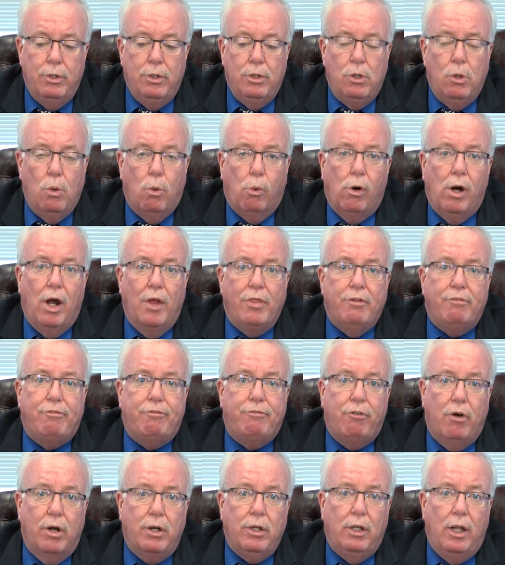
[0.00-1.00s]
who are on the
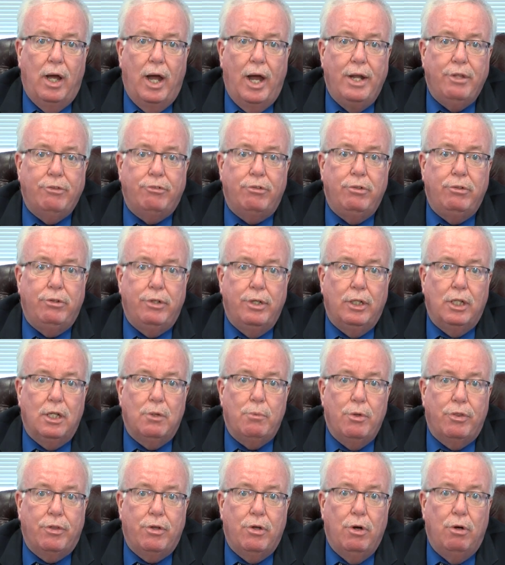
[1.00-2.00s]
front lines in dealing
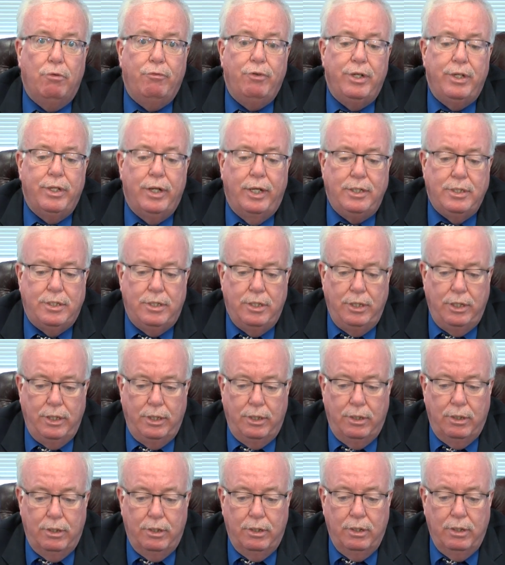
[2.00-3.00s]
with
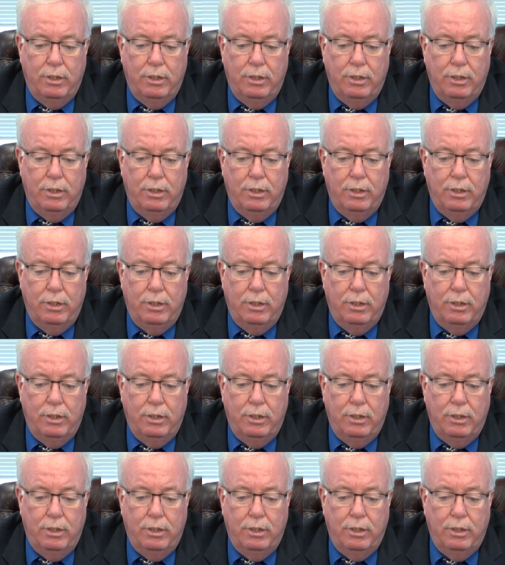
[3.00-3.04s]
COVID-19.